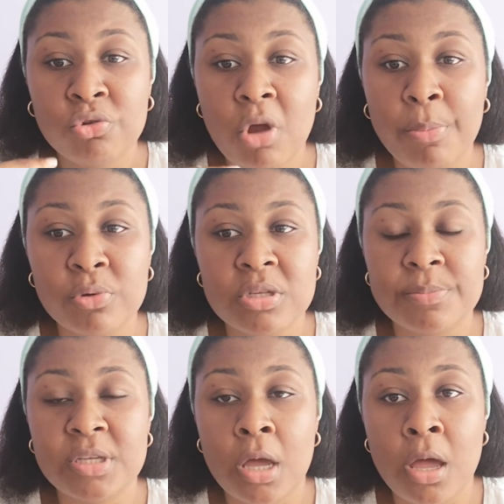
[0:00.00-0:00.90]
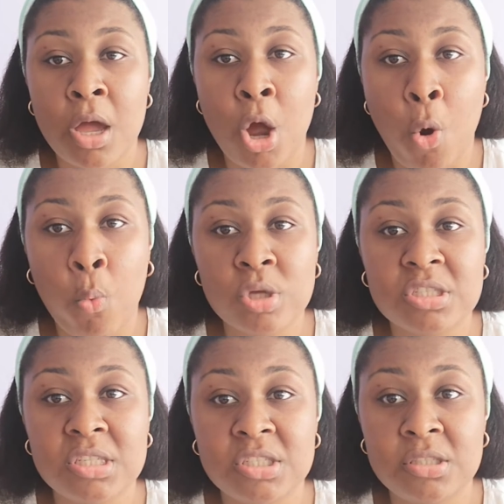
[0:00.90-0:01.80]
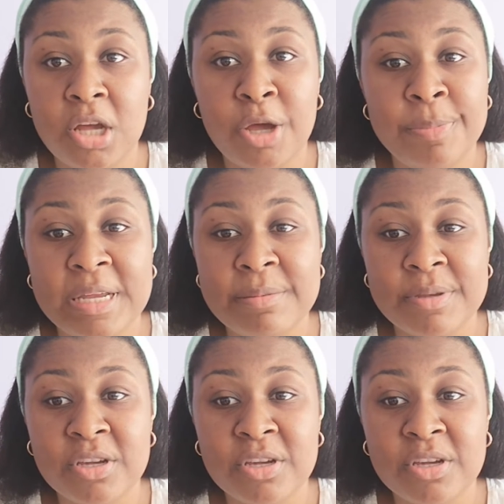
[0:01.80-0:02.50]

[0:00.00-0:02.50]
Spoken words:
troublesome to her was disturbing,